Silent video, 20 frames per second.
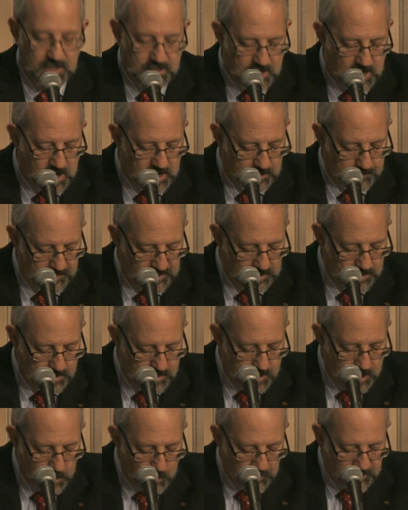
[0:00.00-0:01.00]
economy,
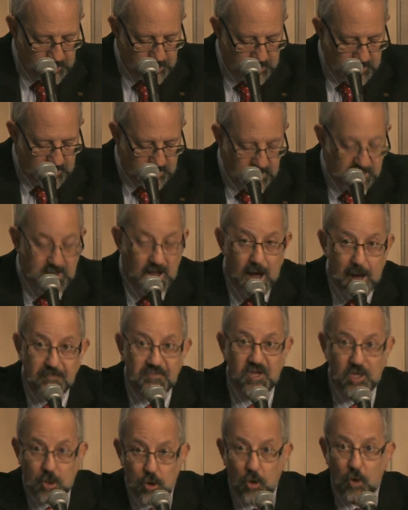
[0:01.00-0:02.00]
which needed
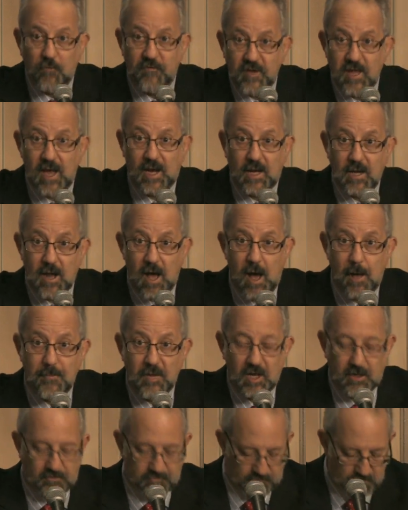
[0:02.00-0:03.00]
topsy-turvy
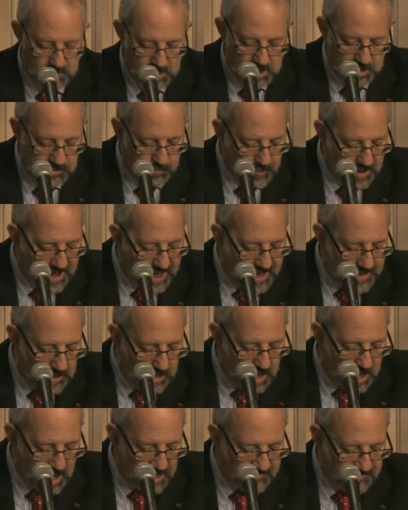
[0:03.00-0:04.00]
economics to
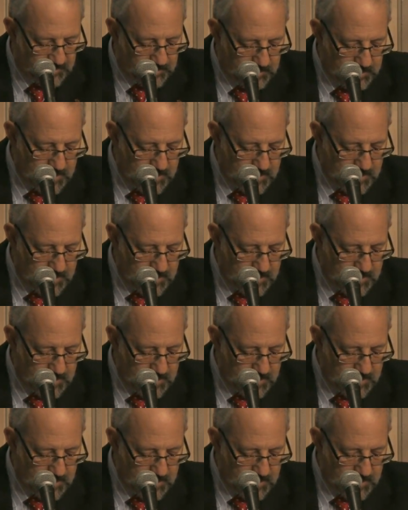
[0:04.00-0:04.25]
analyze it